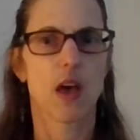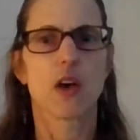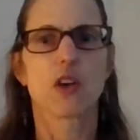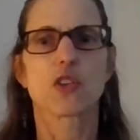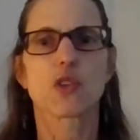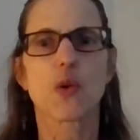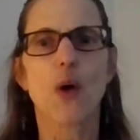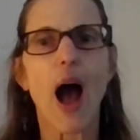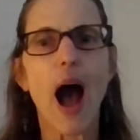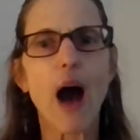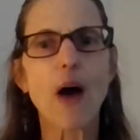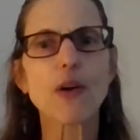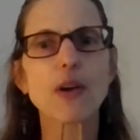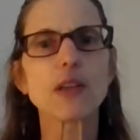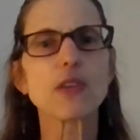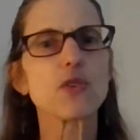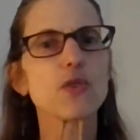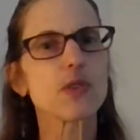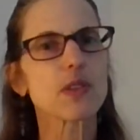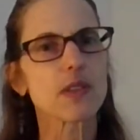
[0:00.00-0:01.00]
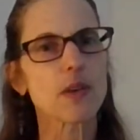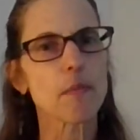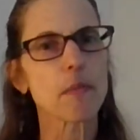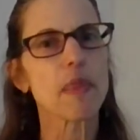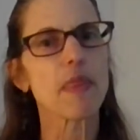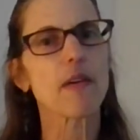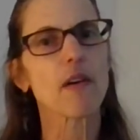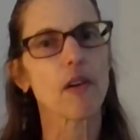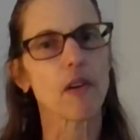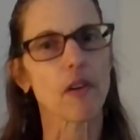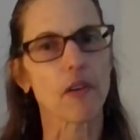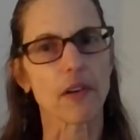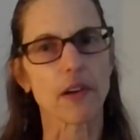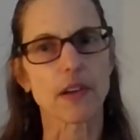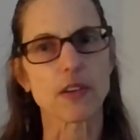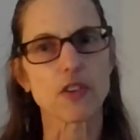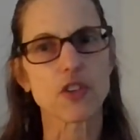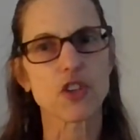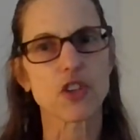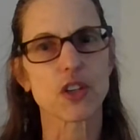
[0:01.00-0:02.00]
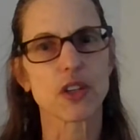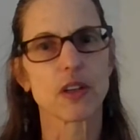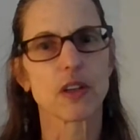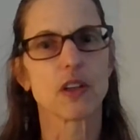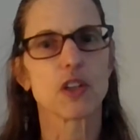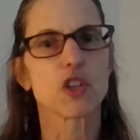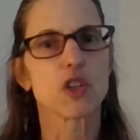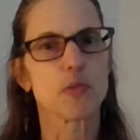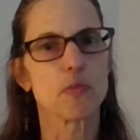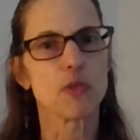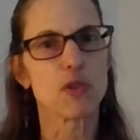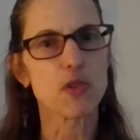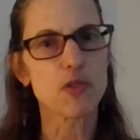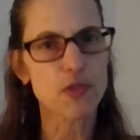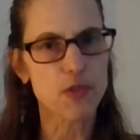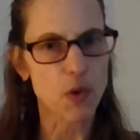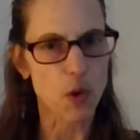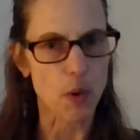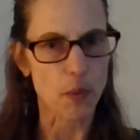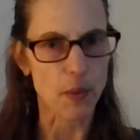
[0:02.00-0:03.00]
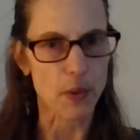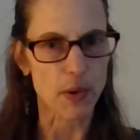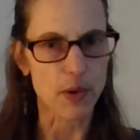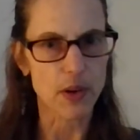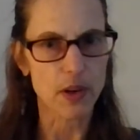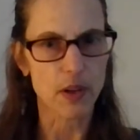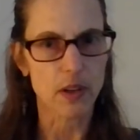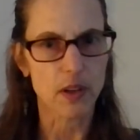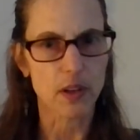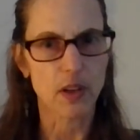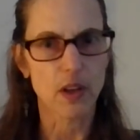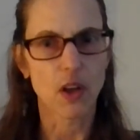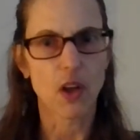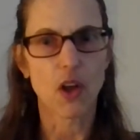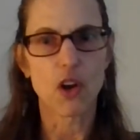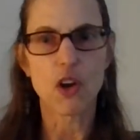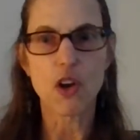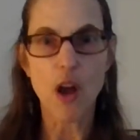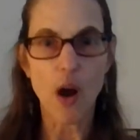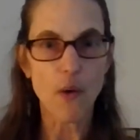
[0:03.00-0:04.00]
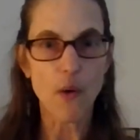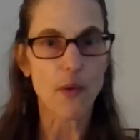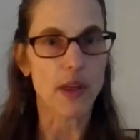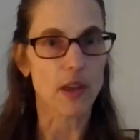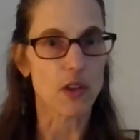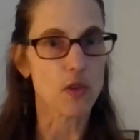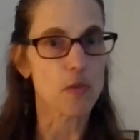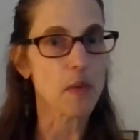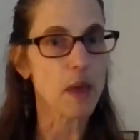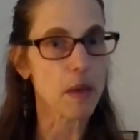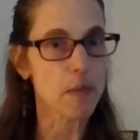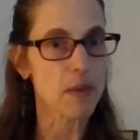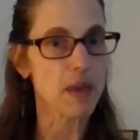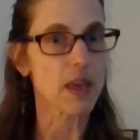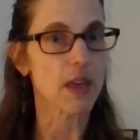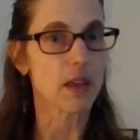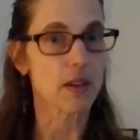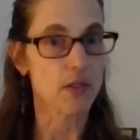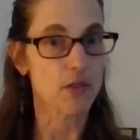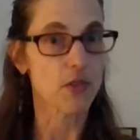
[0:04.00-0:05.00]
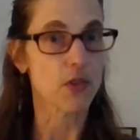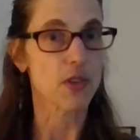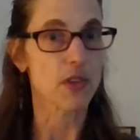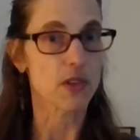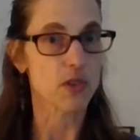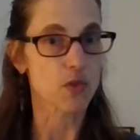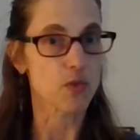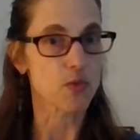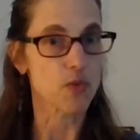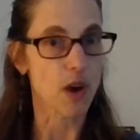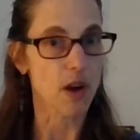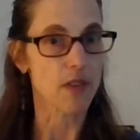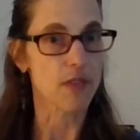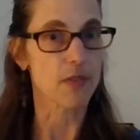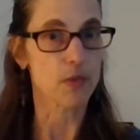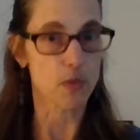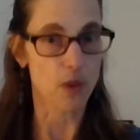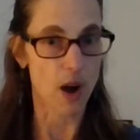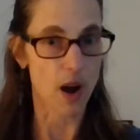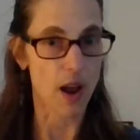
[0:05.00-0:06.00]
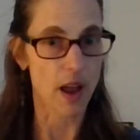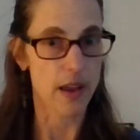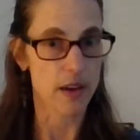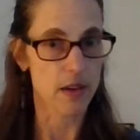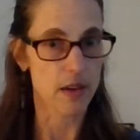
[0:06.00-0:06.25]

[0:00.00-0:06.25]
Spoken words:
So how can you summon the courage to move forward, knowing you may be in for this rough ride?